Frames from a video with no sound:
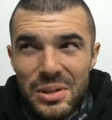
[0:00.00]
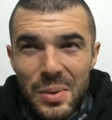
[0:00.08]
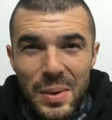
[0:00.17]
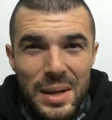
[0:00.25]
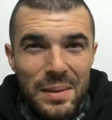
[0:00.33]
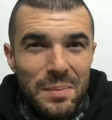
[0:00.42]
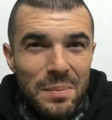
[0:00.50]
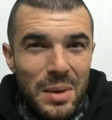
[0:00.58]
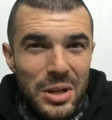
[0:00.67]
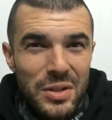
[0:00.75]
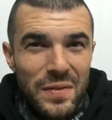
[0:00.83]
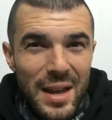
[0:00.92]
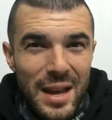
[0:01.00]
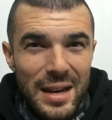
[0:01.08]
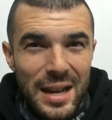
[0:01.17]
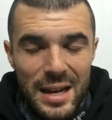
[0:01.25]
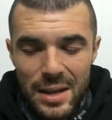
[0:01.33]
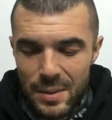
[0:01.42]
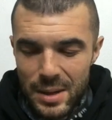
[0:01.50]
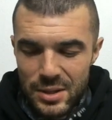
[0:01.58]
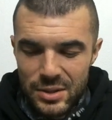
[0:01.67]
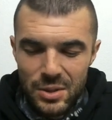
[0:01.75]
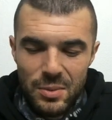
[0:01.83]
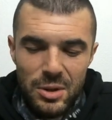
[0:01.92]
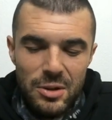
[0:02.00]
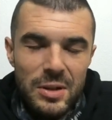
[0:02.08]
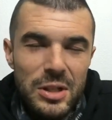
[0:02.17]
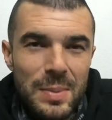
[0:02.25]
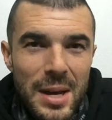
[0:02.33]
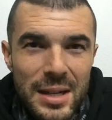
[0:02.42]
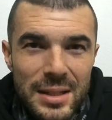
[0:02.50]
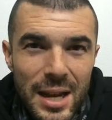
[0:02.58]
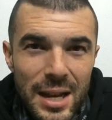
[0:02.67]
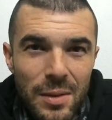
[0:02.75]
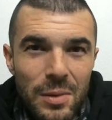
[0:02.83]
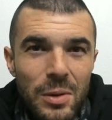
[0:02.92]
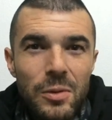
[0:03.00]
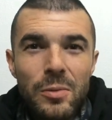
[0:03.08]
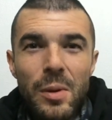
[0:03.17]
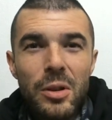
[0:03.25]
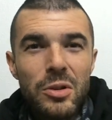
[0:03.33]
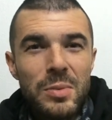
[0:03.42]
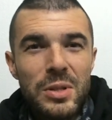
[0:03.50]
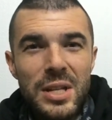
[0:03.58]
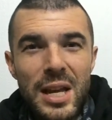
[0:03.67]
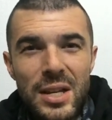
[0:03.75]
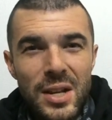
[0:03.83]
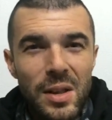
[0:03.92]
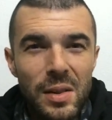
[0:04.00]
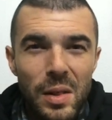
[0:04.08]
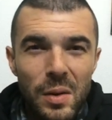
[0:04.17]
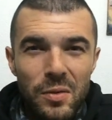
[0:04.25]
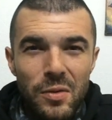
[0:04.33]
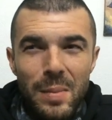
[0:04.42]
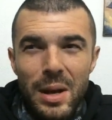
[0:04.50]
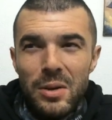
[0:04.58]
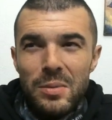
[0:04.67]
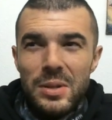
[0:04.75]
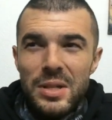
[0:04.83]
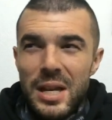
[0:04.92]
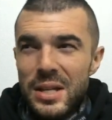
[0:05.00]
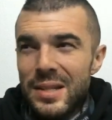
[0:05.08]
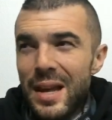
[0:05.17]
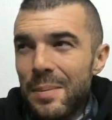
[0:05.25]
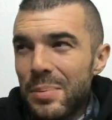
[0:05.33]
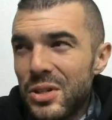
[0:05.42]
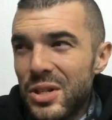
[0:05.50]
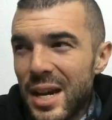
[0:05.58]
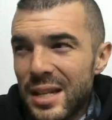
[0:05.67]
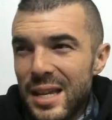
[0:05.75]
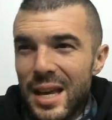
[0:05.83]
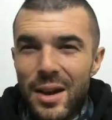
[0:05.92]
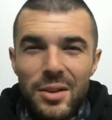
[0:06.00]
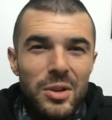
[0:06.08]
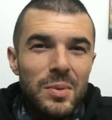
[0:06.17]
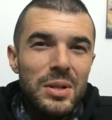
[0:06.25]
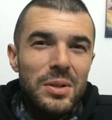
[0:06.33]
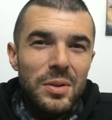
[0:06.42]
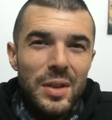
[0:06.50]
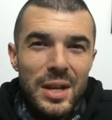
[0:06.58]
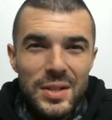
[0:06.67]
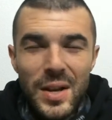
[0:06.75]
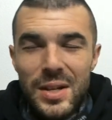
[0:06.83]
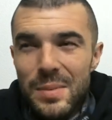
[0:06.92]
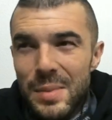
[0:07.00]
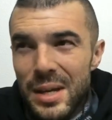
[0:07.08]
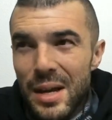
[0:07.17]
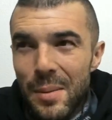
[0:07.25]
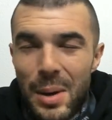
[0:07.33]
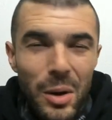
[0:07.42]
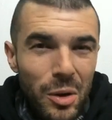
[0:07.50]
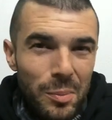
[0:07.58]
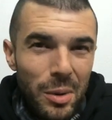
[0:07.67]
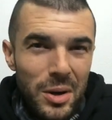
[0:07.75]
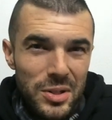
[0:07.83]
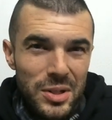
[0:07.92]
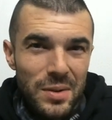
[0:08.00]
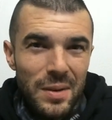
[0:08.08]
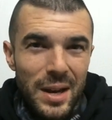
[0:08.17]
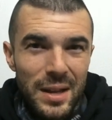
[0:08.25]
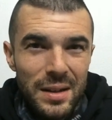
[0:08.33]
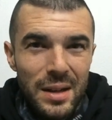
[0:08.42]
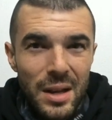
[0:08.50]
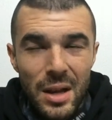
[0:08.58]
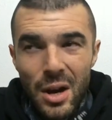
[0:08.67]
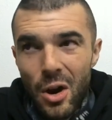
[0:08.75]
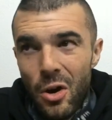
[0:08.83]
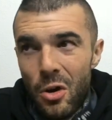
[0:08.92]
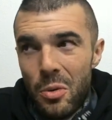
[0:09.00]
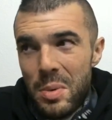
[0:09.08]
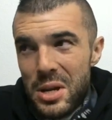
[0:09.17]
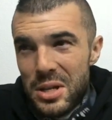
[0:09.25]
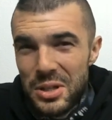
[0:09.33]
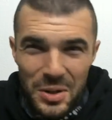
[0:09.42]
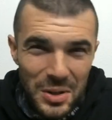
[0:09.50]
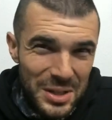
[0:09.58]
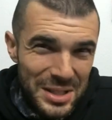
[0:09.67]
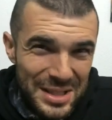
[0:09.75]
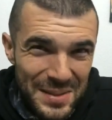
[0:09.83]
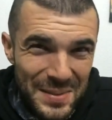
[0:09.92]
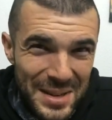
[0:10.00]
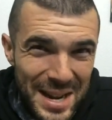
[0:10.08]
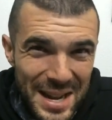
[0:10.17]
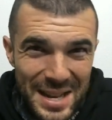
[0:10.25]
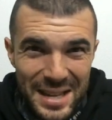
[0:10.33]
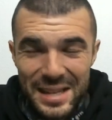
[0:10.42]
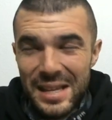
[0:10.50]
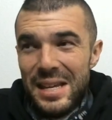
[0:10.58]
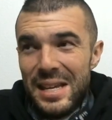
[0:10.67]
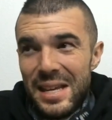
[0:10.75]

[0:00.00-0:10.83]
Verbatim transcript: doing much of that anyway, so what do you expect? I don't learn from others' mistakes. I only learn from my own mistakes. Stop projecting how you would do things onto me. I'm my own person, right? Oh, but you're intimidating.